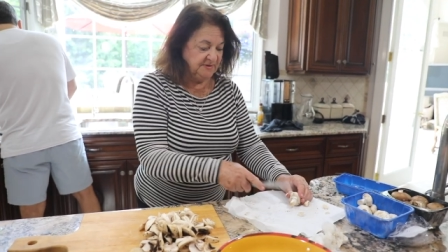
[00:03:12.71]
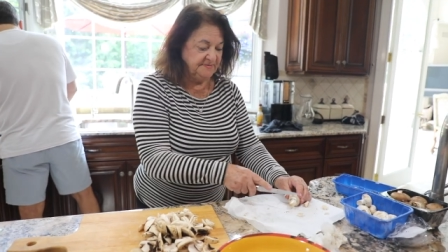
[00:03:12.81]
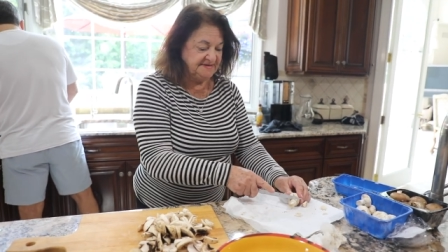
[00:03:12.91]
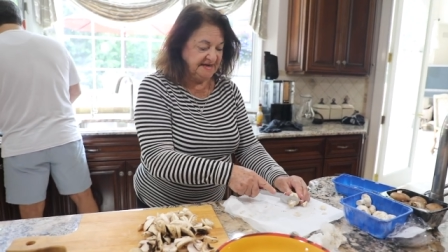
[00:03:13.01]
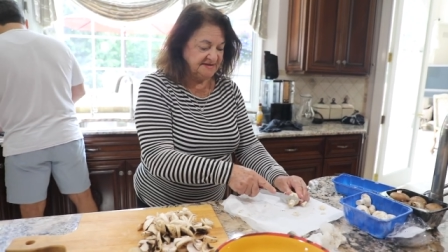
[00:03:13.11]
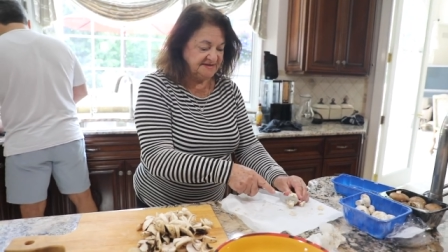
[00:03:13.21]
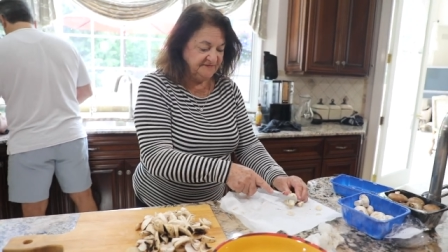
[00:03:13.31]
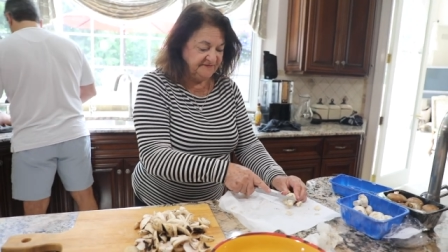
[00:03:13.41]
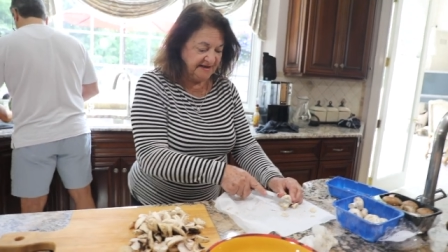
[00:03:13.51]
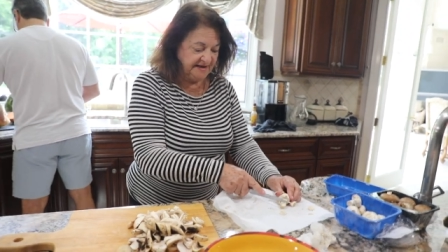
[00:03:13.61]
sweet potato
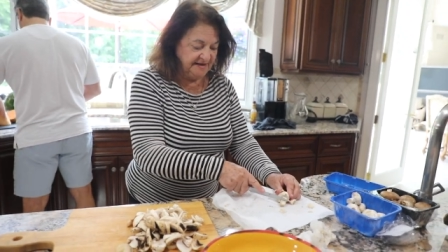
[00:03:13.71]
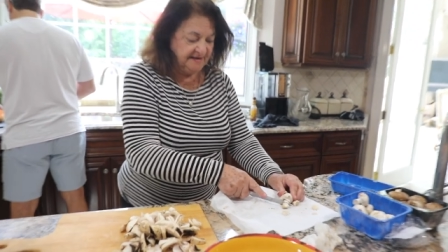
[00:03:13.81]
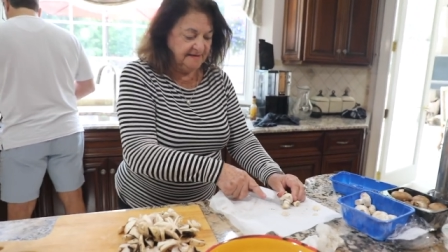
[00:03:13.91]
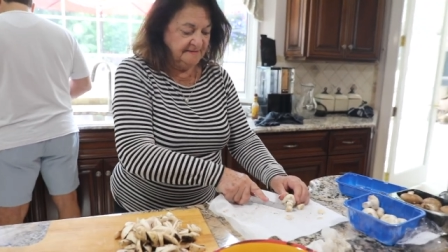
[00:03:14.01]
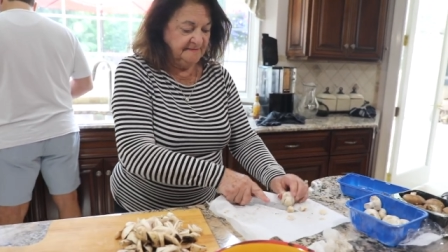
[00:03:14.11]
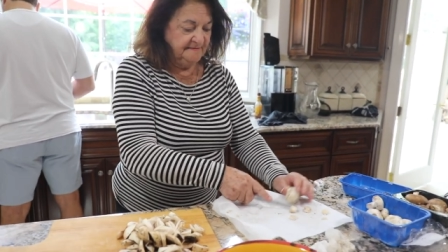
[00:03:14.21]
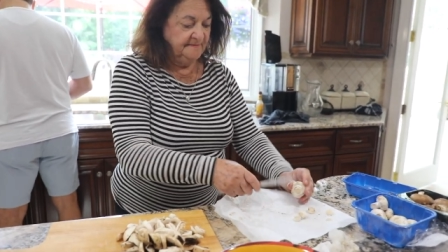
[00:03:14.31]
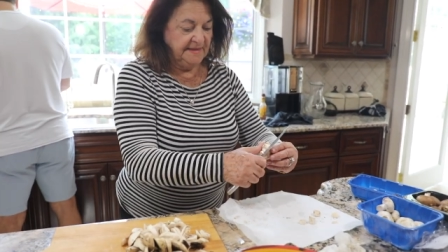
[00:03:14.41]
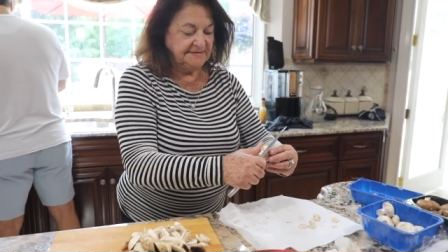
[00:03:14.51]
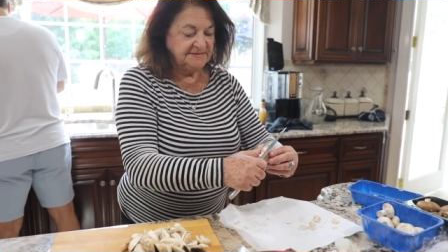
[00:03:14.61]
souffle.
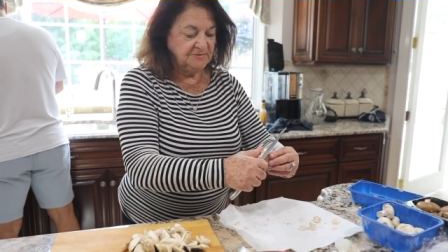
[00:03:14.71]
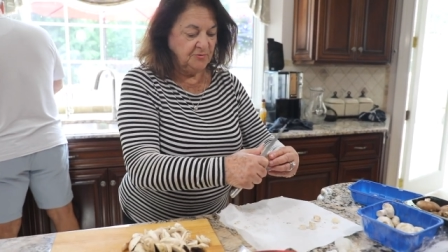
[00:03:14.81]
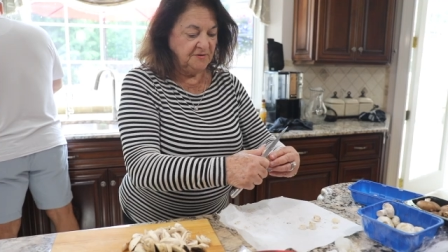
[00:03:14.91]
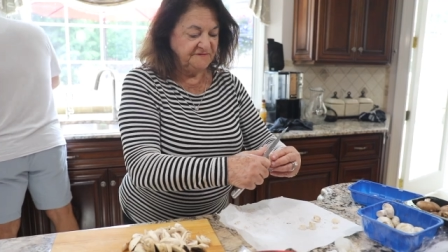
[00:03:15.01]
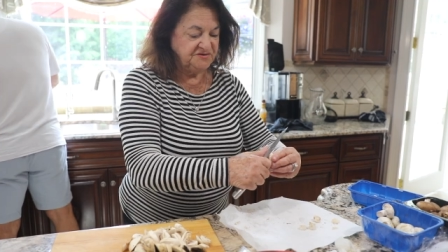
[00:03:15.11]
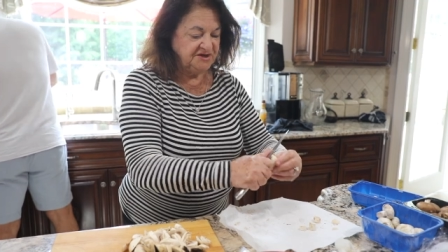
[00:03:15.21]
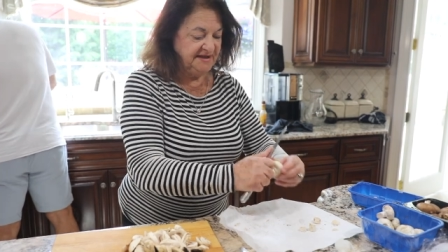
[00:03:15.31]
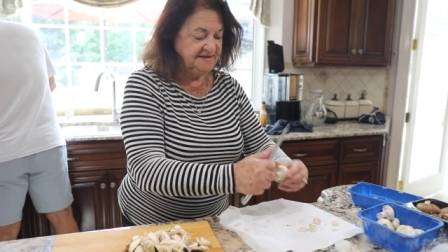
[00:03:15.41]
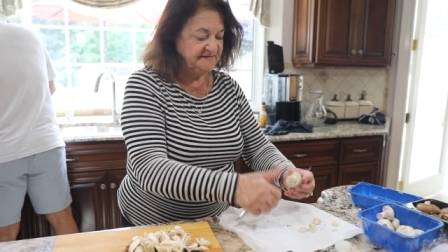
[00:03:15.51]
That's one of Shane's